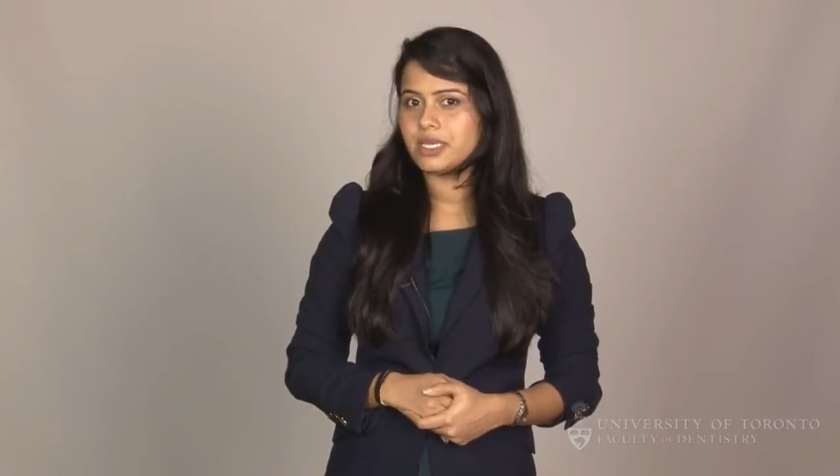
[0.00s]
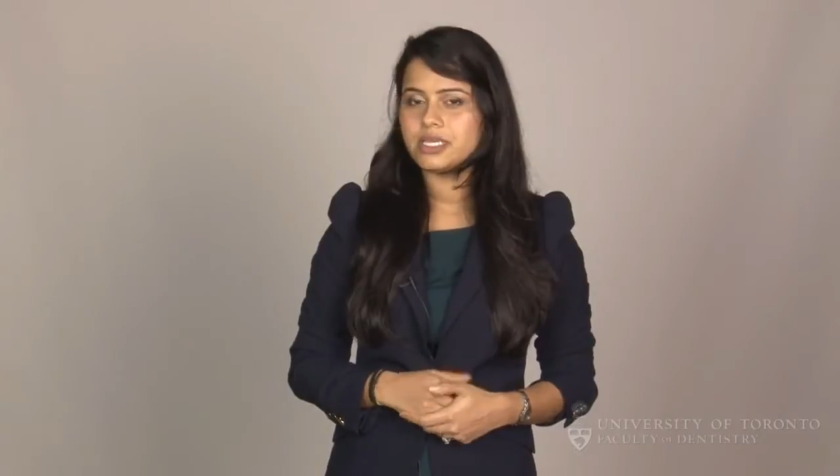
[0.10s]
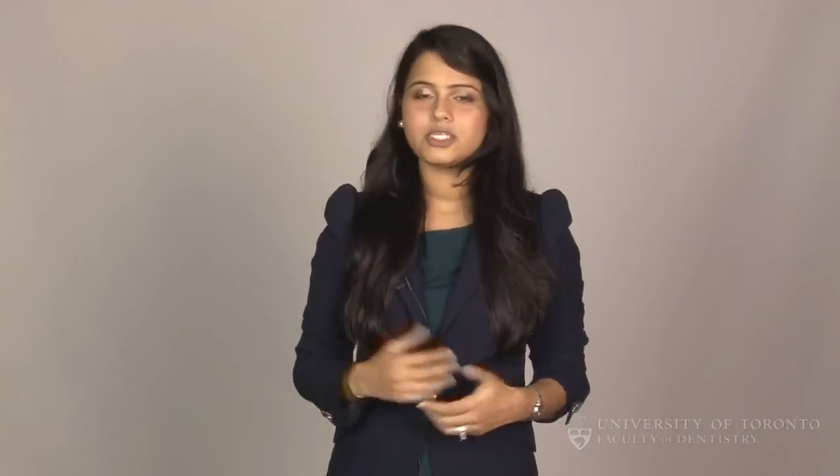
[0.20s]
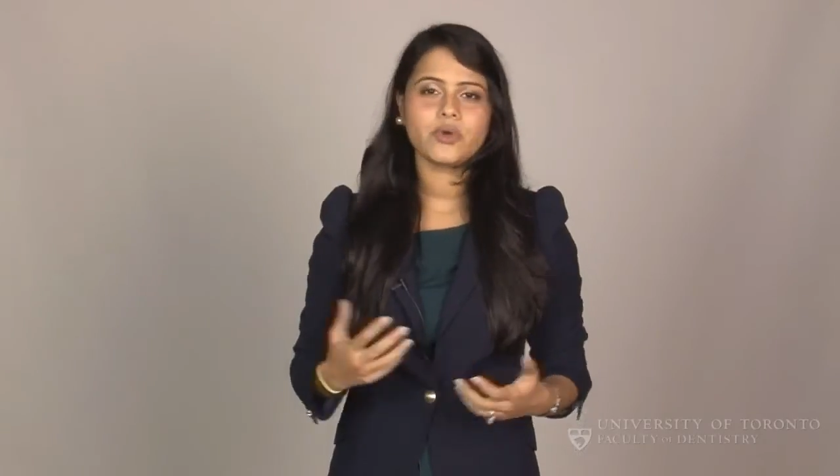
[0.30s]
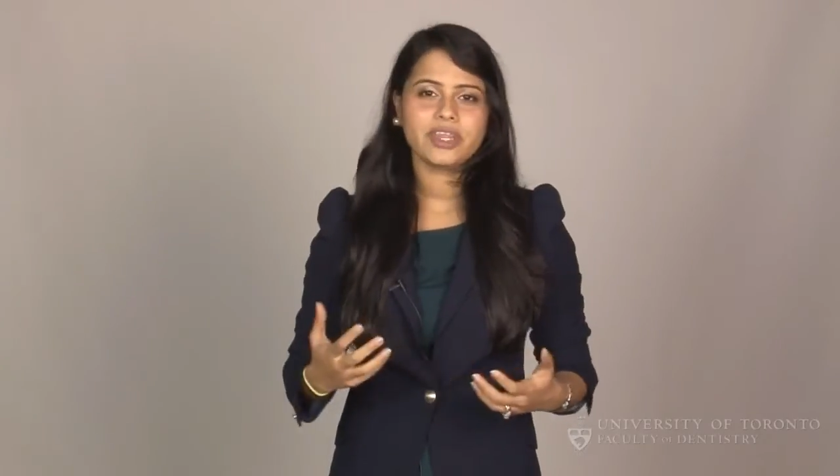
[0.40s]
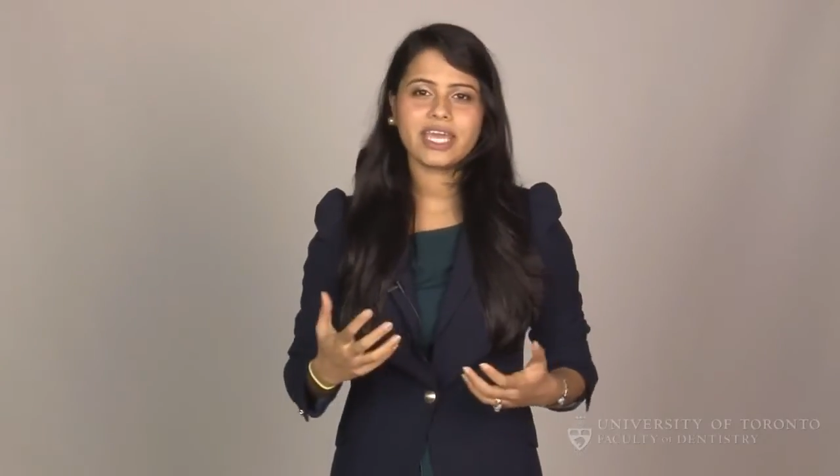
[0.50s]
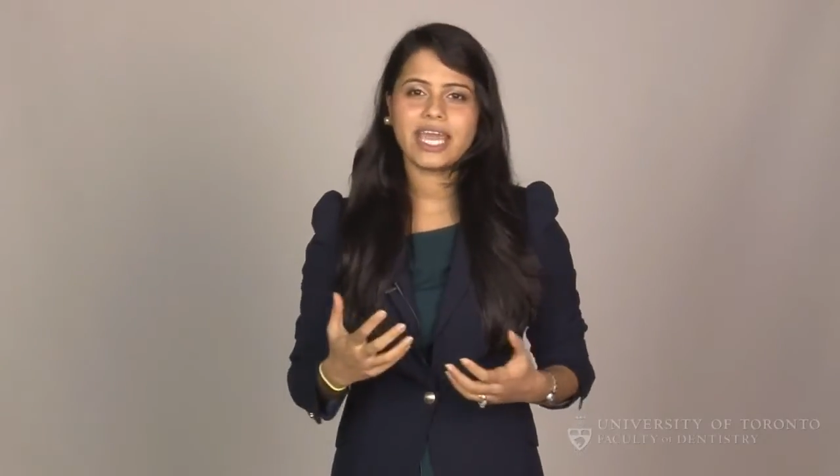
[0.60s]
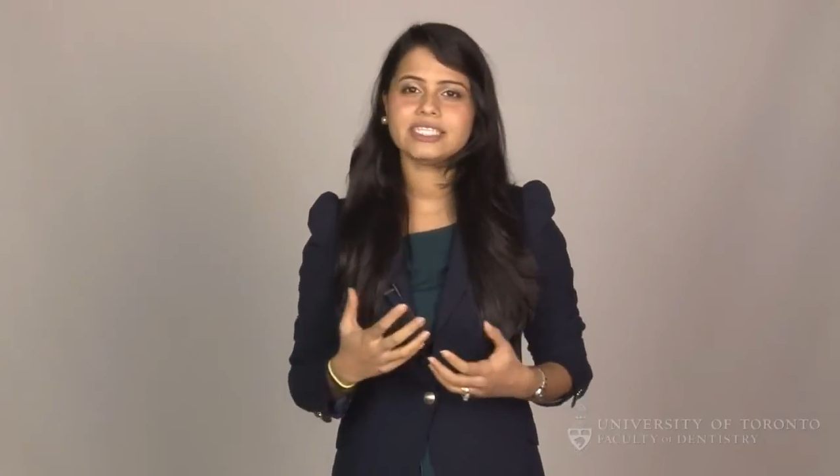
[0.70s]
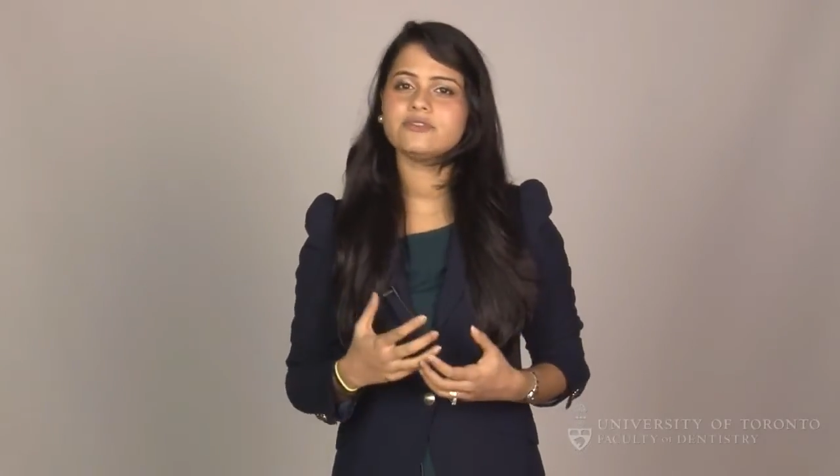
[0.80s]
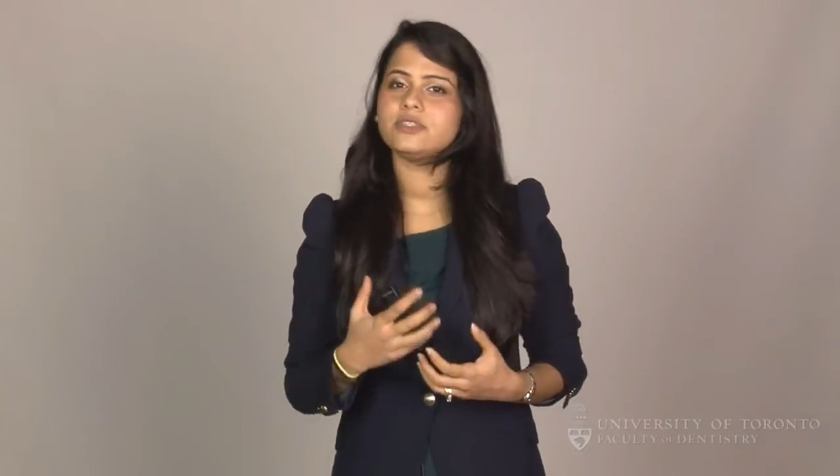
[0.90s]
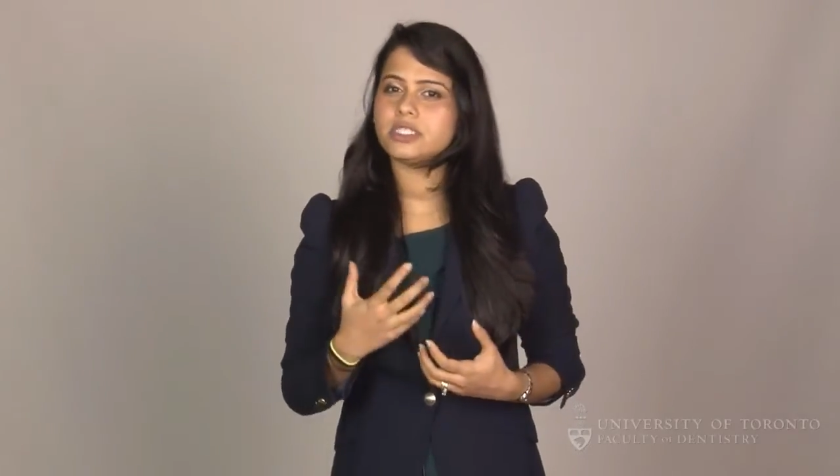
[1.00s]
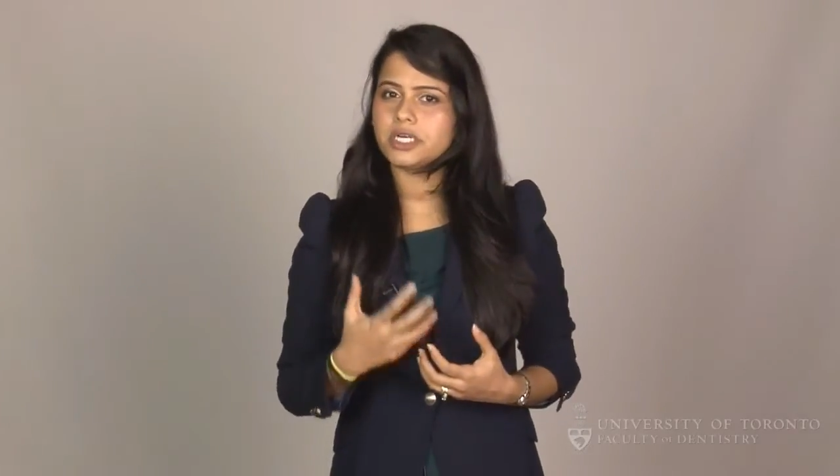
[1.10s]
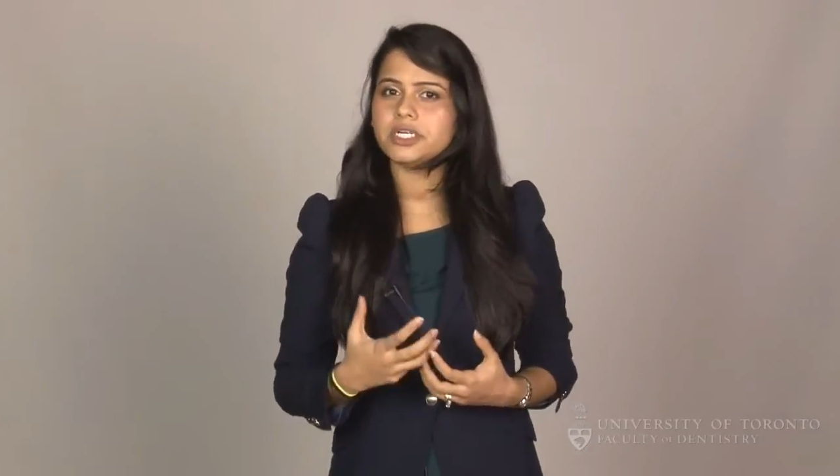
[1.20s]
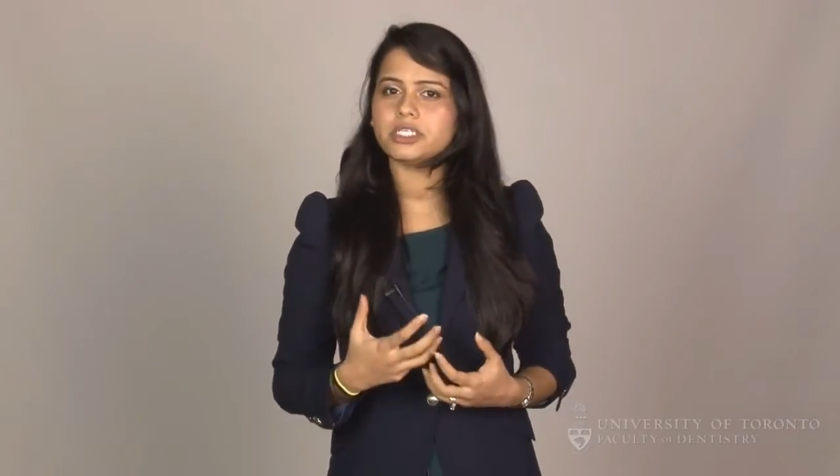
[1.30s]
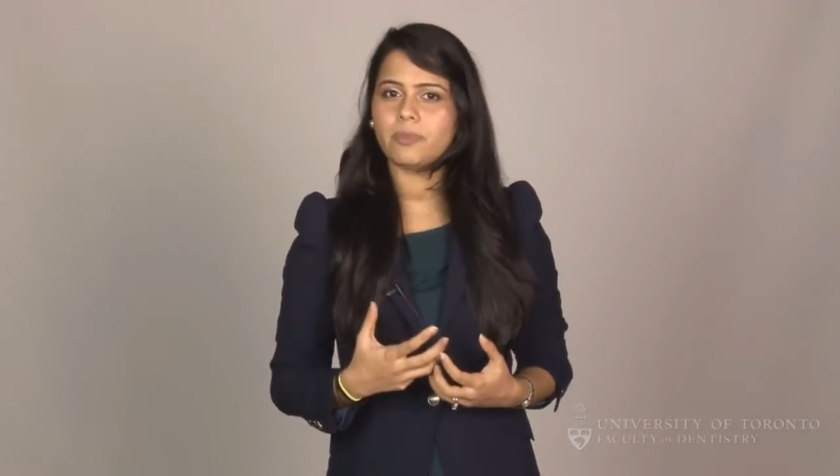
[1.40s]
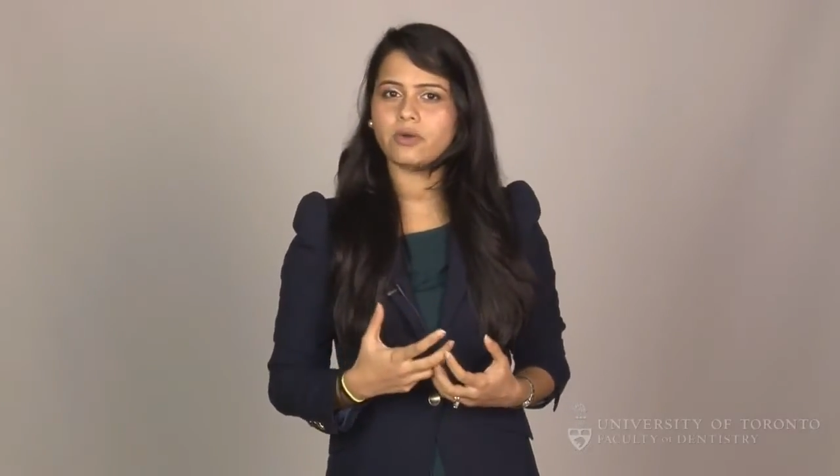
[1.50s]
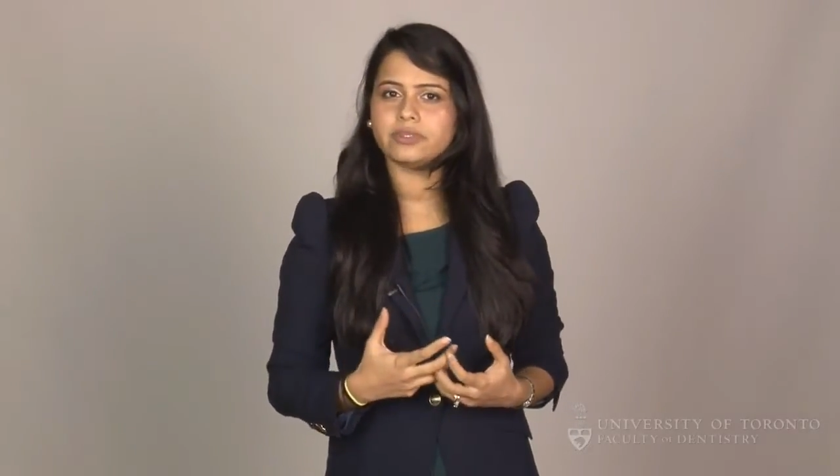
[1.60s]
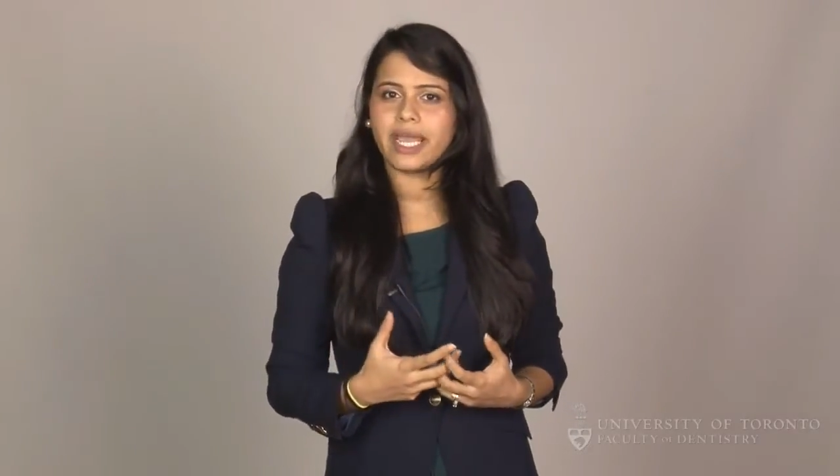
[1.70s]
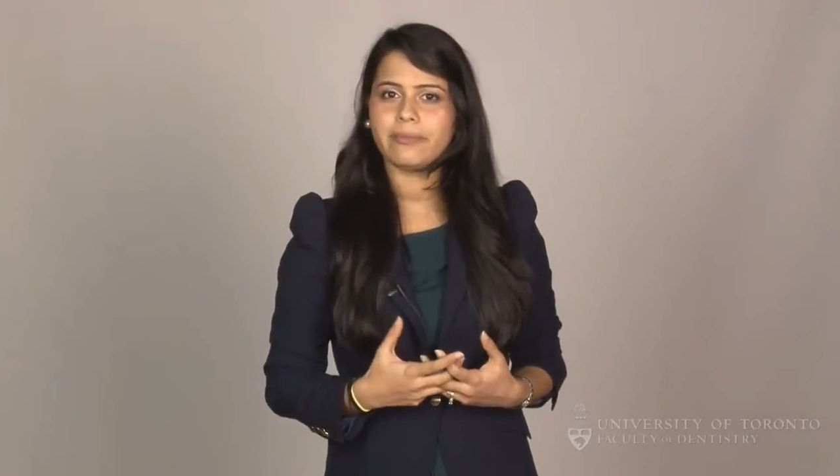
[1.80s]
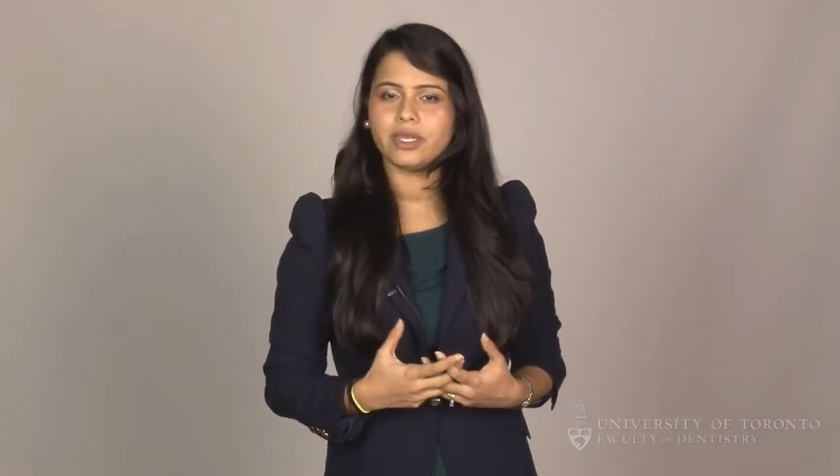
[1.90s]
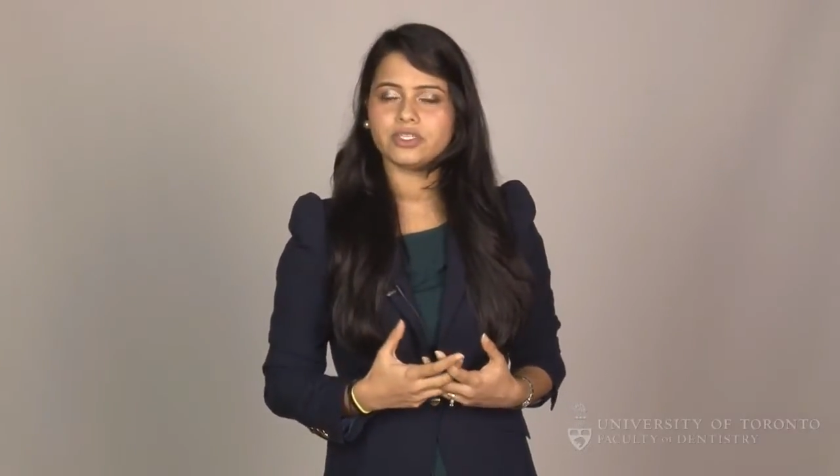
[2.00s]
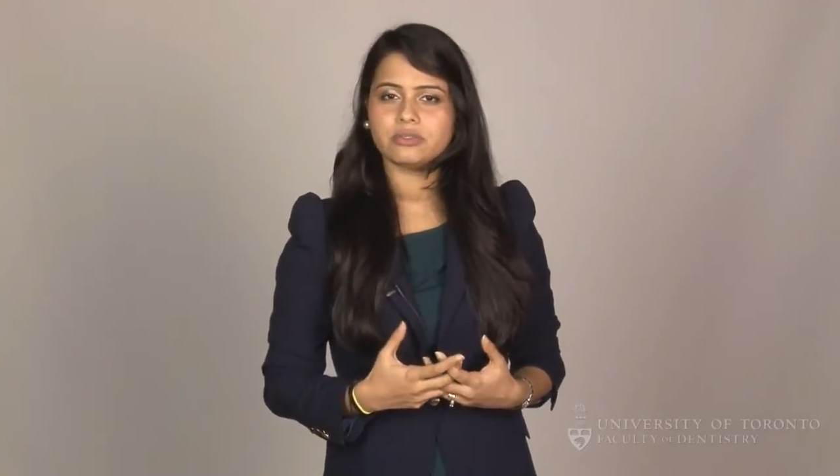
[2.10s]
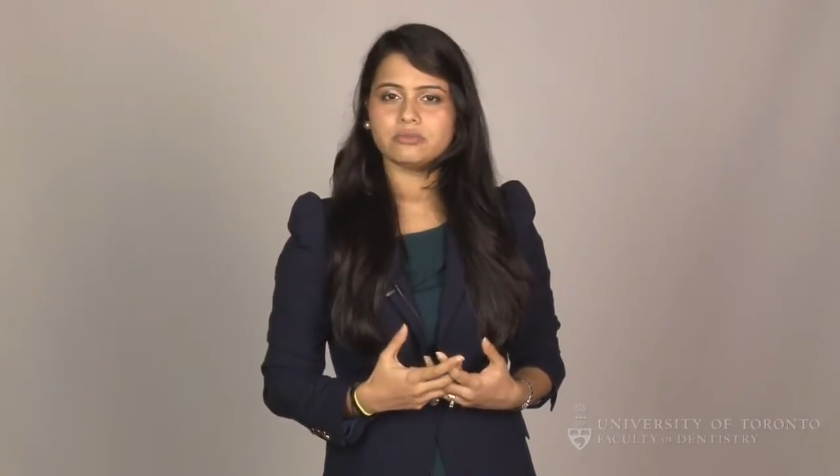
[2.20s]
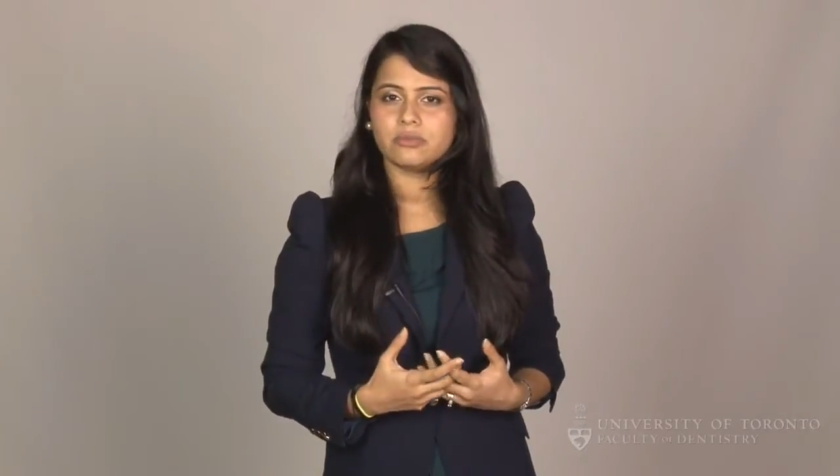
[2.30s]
So in the case of serious bone damage,